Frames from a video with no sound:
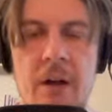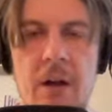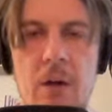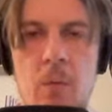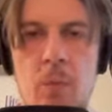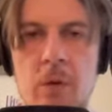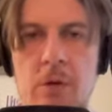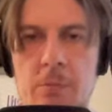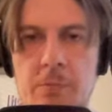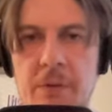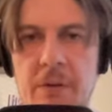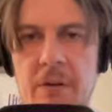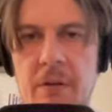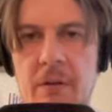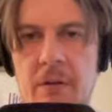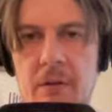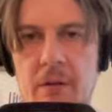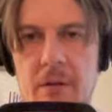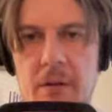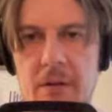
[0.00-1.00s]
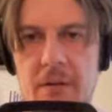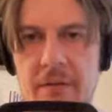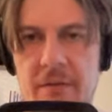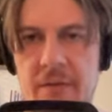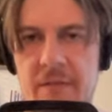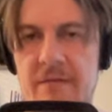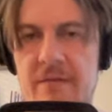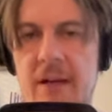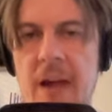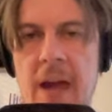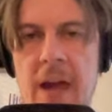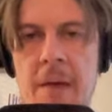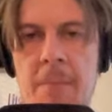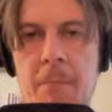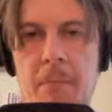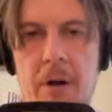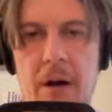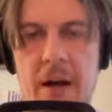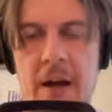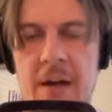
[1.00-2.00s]
will be the
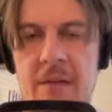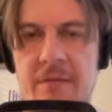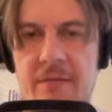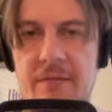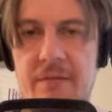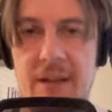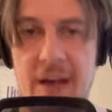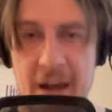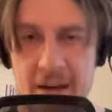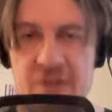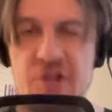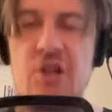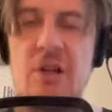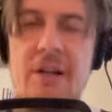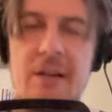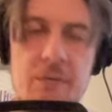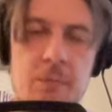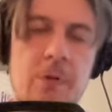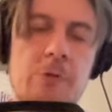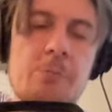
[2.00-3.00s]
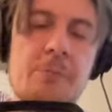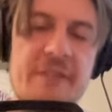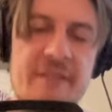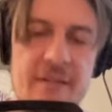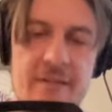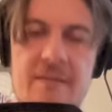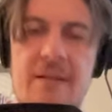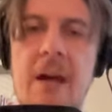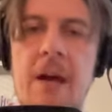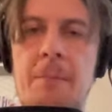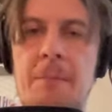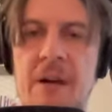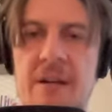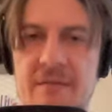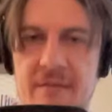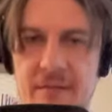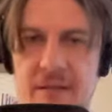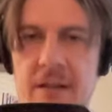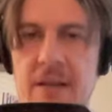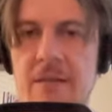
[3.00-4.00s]
same as actually it will be the same
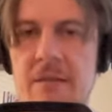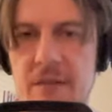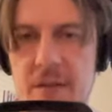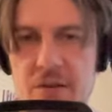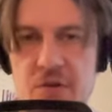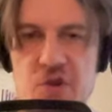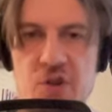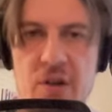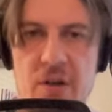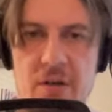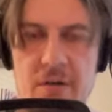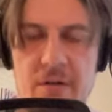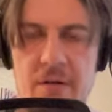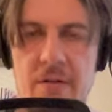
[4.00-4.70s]
as integer